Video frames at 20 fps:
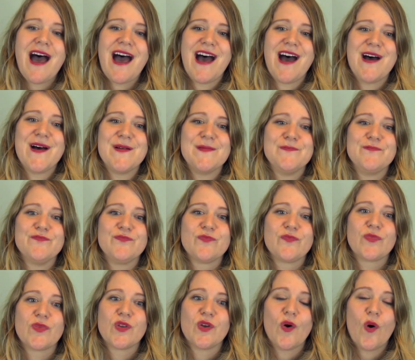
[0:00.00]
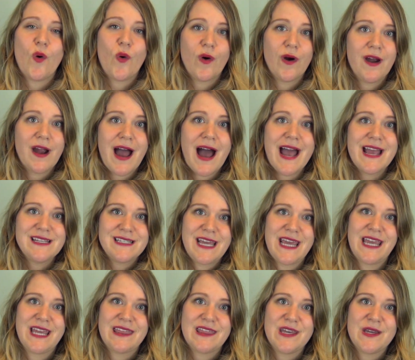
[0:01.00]
Um, or I
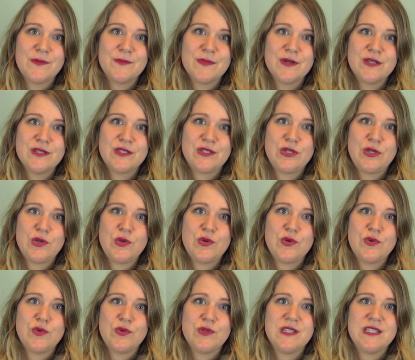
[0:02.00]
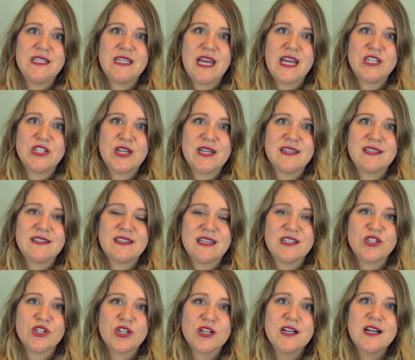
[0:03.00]
take them to the DHS
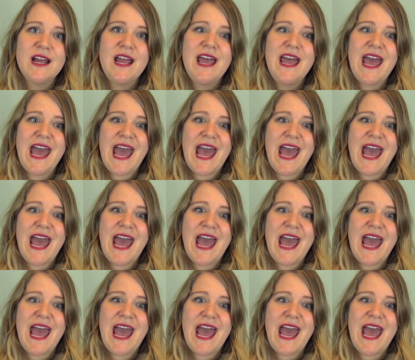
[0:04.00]
center